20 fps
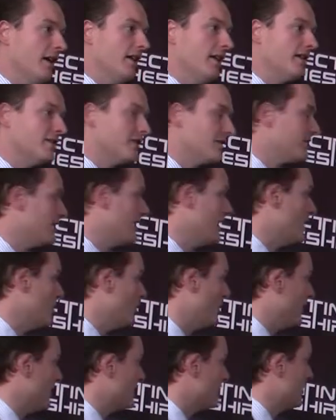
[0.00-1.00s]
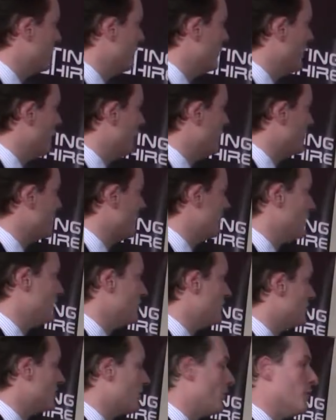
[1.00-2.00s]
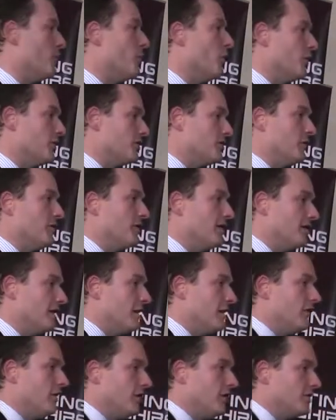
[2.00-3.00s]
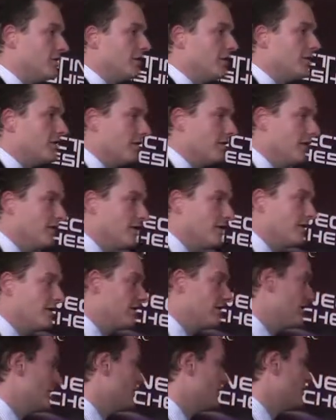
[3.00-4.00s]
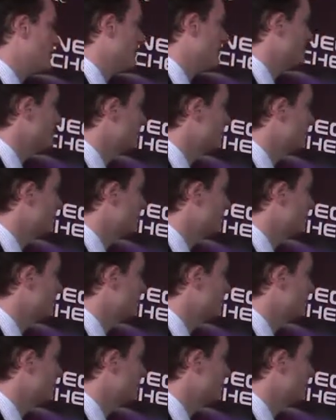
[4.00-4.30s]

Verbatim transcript: and that sustainability of those, which is so important with the devolution of services, etc.